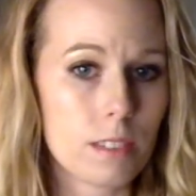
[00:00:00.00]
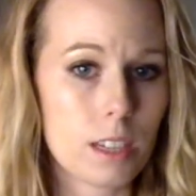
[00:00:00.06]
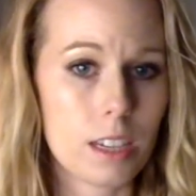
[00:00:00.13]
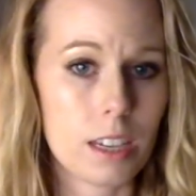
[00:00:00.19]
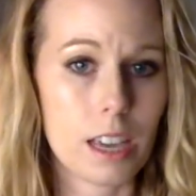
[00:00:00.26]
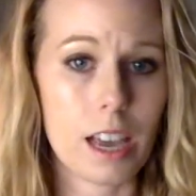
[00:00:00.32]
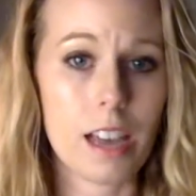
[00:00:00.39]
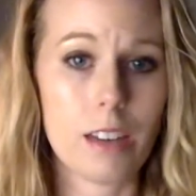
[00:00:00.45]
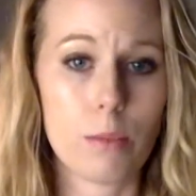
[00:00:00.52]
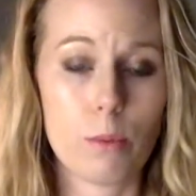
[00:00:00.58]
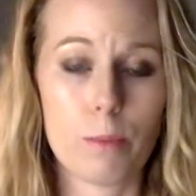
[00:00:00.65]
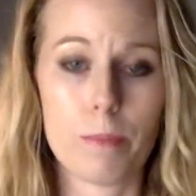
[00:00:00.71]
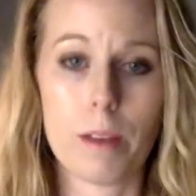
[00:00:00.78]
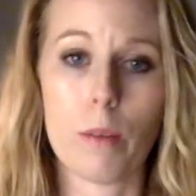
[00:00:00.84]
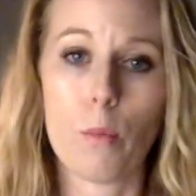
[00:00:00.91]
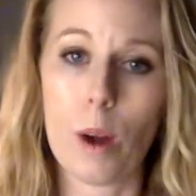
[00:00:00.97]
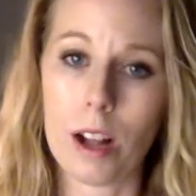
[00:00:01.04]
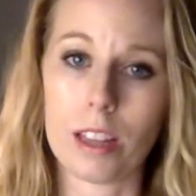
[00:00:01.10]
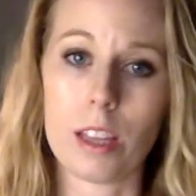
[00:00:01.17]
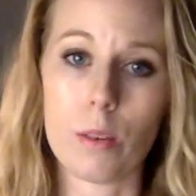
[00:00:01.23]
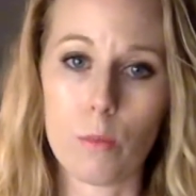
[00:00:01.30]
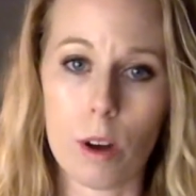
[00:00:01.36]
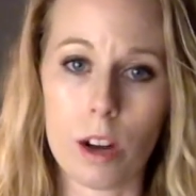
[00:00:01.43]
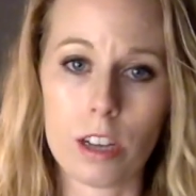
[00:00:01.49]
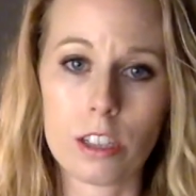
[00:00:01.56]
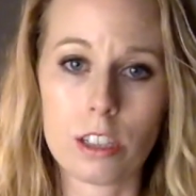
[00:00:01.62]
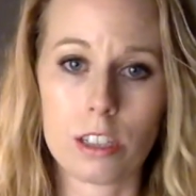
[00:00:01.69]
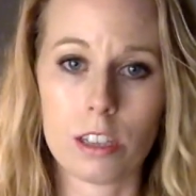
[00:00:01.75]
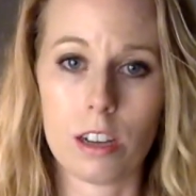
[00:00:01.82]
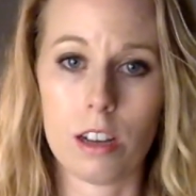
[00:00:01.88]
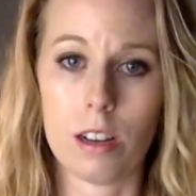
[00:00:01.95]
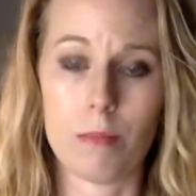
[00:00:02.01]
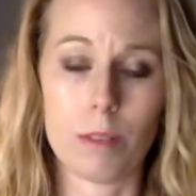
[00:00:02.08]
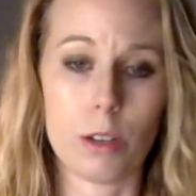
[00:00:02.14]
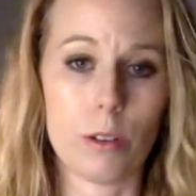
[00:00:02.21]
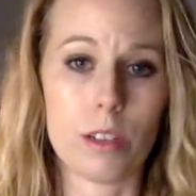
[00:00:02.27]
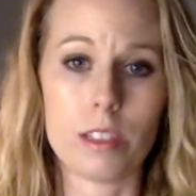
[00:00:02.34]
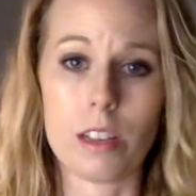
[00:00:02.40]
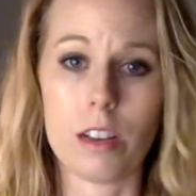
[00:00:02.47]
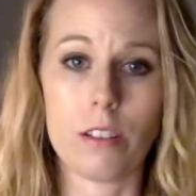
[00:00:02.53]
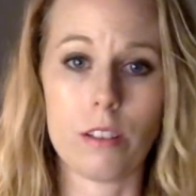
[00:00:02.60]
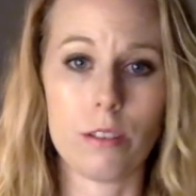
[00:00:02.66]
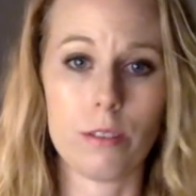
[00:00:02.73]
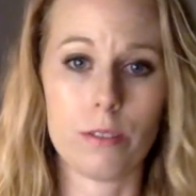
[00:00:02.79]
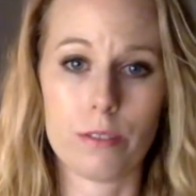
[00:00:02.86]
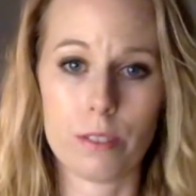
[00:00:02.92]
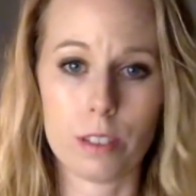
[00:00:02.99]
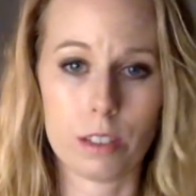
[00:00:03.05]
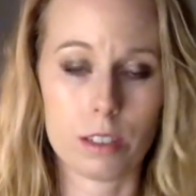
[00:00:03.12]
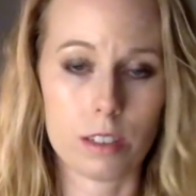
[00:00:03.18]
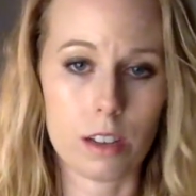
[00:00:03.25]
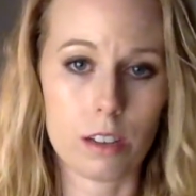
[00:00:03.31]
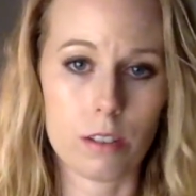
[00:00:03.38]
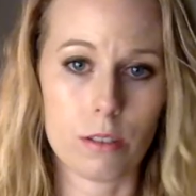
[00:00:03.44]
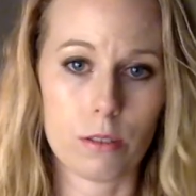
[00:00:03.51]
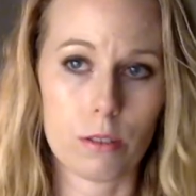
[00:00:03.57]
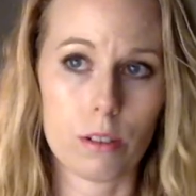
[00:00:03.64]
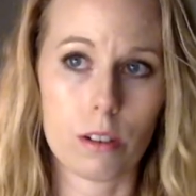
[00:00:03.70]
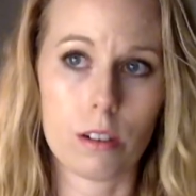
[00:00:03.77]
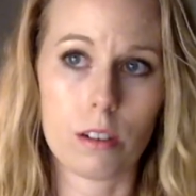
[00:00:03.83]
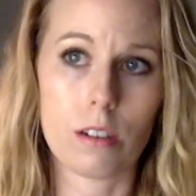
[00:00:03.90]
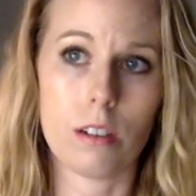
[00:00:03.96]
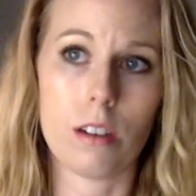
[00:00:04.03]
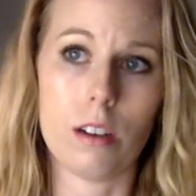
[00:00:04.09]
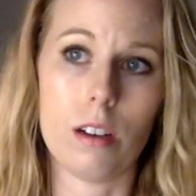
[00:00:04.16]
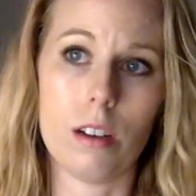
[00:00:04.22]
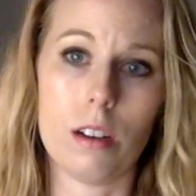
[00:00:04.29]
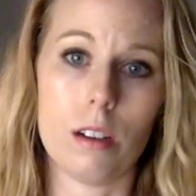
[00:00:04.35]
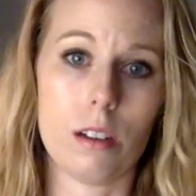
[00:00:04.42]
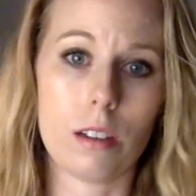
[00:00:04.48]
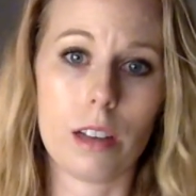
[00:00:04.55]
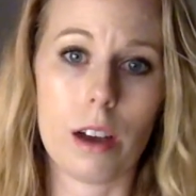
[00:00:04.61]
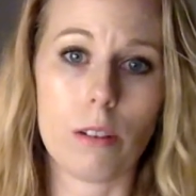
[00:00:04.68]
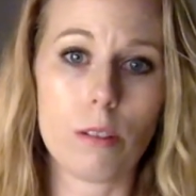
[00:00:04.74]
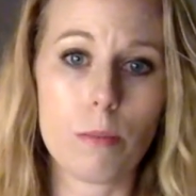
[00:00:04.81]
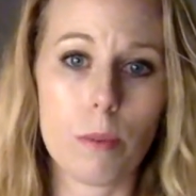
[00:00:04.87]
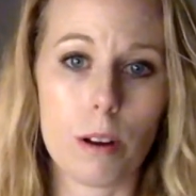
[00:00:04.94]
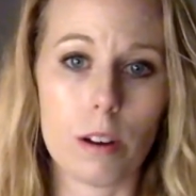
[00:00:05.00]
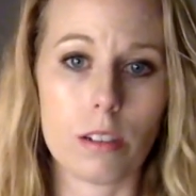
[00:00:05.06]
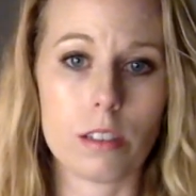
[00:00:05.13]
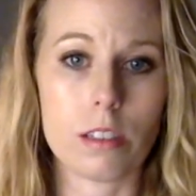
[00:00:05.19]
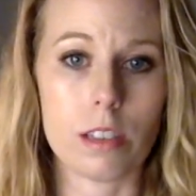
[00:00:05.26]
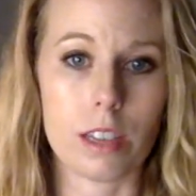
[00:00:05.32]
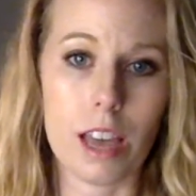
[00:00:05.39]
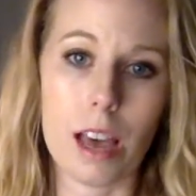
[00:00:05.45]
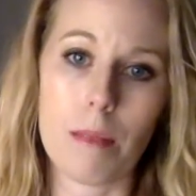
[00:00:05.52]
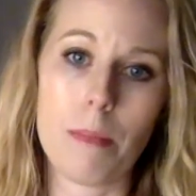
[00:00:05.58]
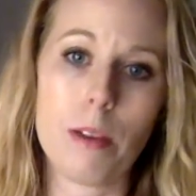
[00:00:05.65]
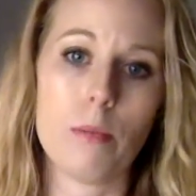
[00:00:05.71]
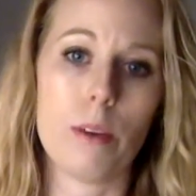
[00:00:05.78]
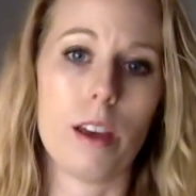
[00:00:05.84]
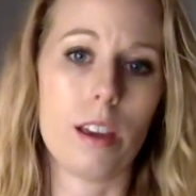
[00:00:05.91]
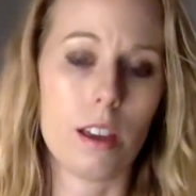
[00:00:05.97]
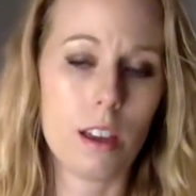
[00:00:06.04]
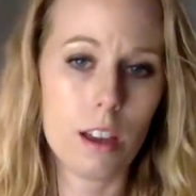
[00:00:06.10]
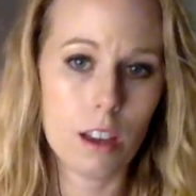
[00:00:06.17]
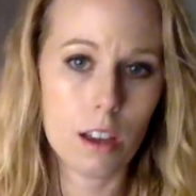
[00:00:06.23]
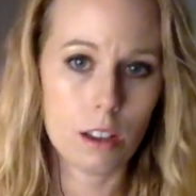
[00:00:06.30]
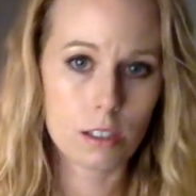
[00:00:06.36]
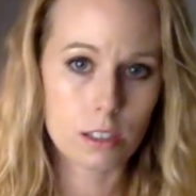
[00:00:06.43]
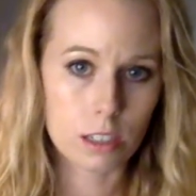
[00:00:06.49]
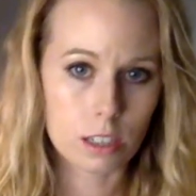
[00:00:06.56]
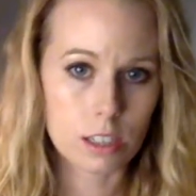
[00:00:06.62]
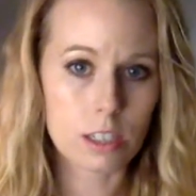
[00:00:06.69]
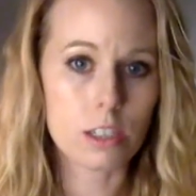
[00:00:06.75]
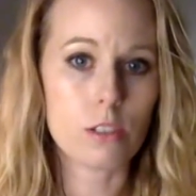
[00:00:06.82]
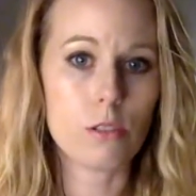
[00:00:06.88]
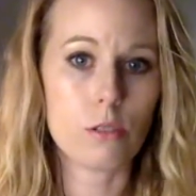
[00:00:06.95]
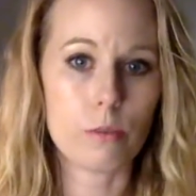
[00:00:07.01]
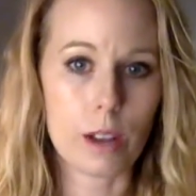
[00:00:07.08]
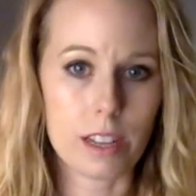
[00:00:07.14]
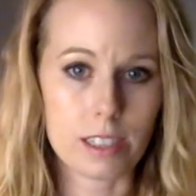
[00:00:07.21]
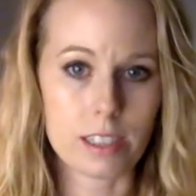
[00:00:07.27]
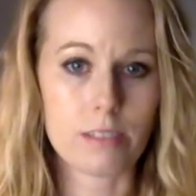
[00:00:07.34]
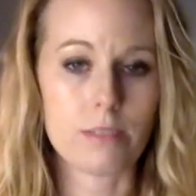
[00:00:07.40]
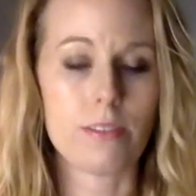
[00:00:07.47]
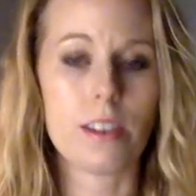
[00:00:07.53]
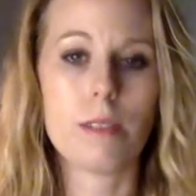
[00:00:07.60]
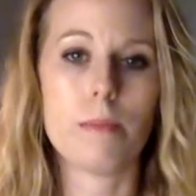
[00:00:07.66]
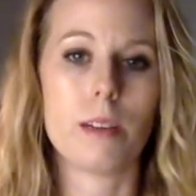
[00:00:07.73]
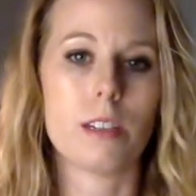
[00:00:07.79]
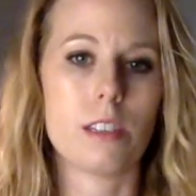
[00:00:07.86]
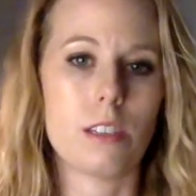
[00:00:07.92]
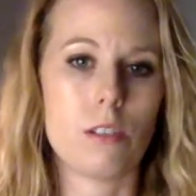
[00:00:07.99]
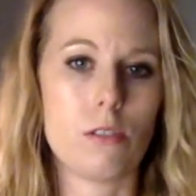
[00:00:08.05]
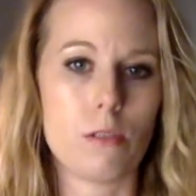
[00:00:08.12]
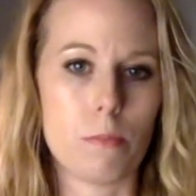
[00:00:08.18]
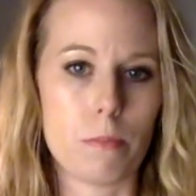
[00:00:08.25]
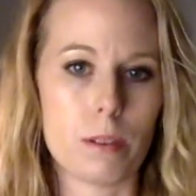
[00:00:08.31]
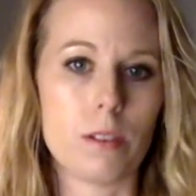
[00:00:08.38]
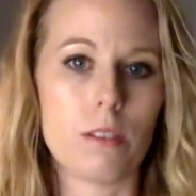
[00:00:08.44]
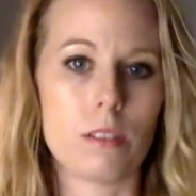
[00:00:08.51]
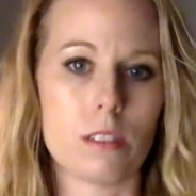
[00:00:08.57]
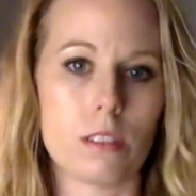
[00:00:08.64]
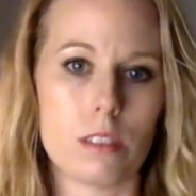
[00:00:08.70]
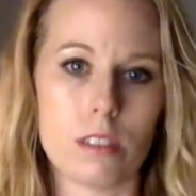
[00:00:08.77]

Again, while he watched, his other counterparts like Hemingway continue to rise to fame and continue to build